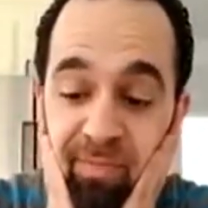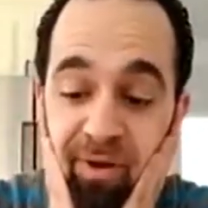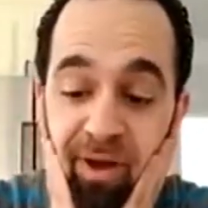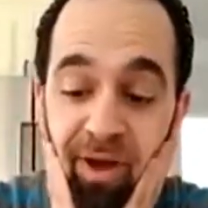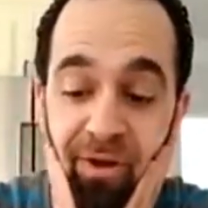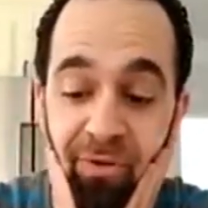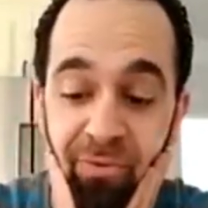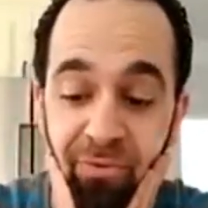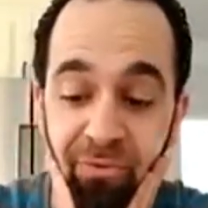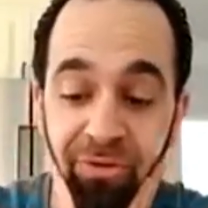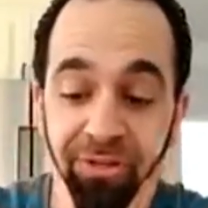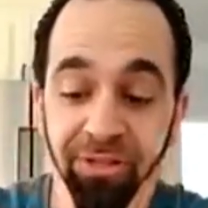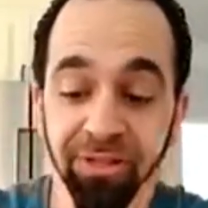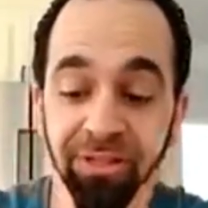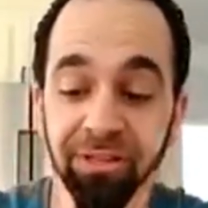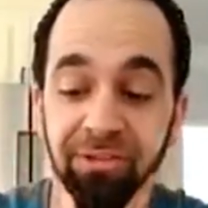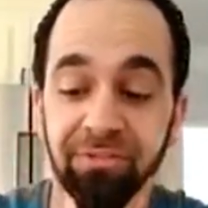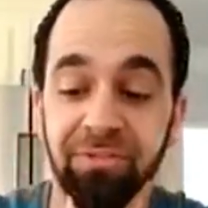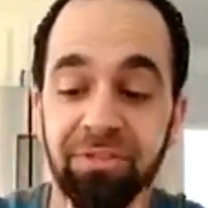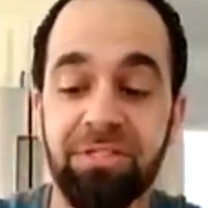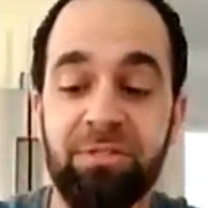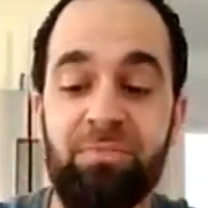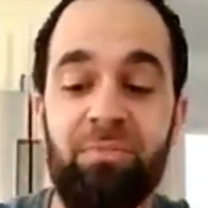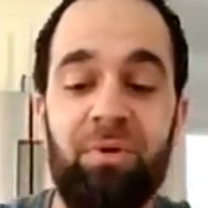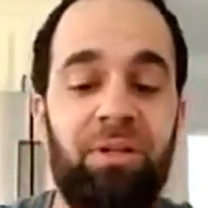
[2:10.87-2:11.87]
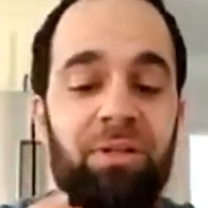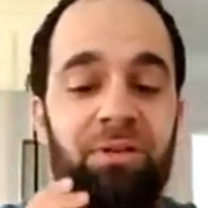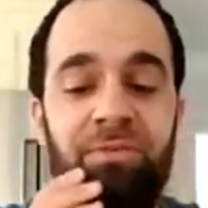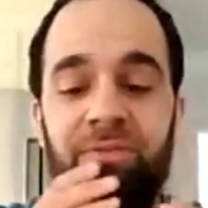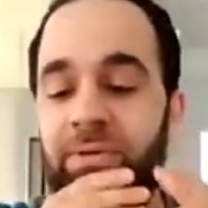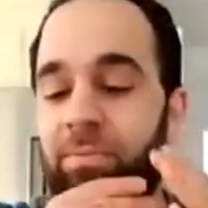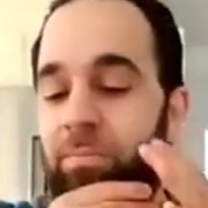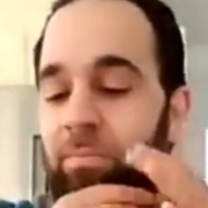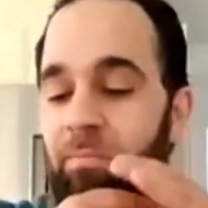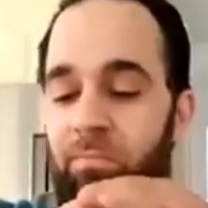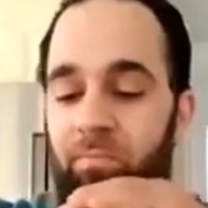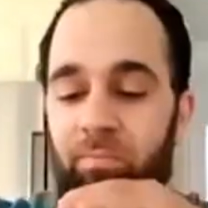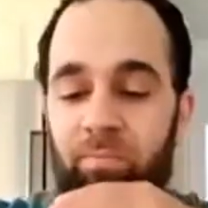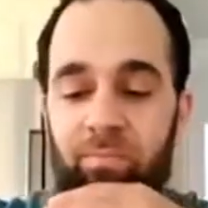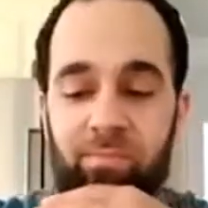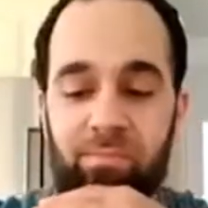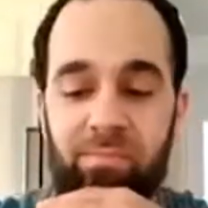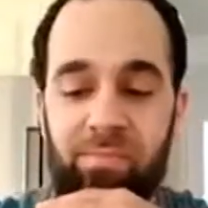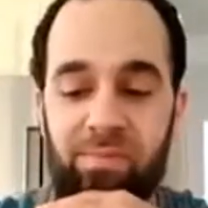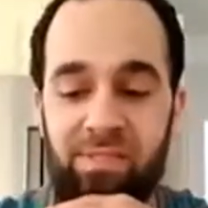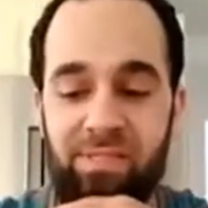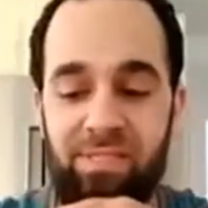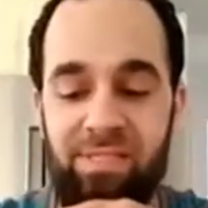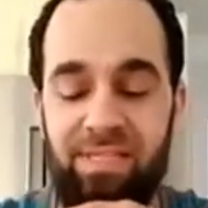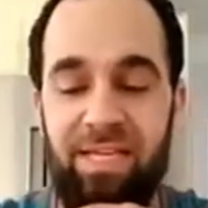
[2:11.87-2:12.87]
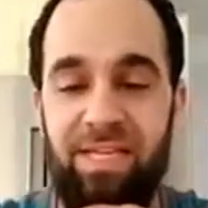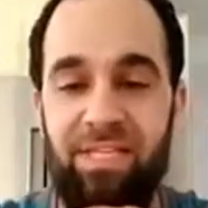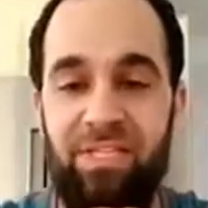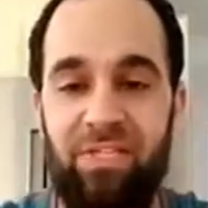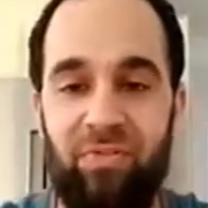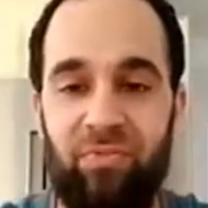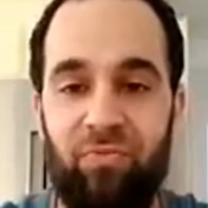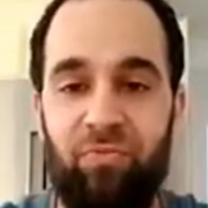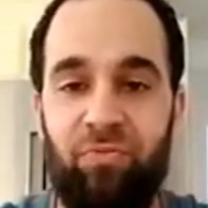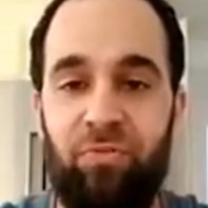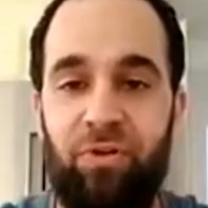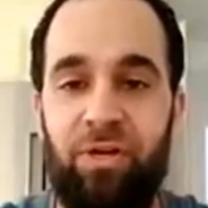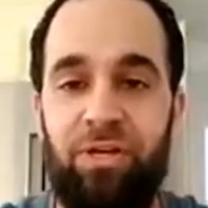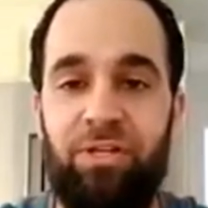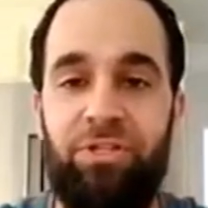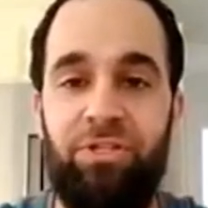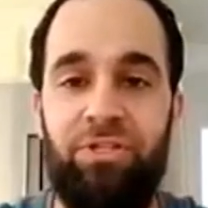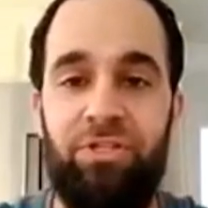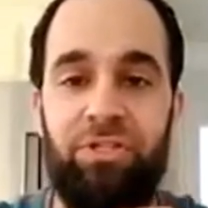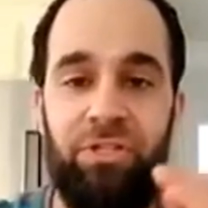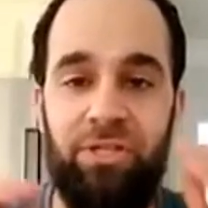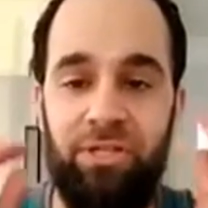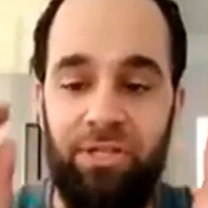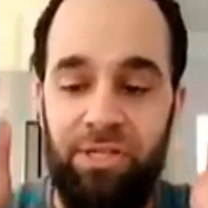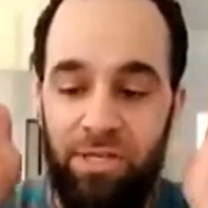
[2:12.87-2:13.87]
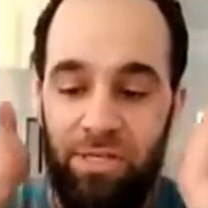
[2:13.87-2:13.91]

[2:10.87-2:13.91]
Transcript: I really love the smell of it. It's nice and fresh.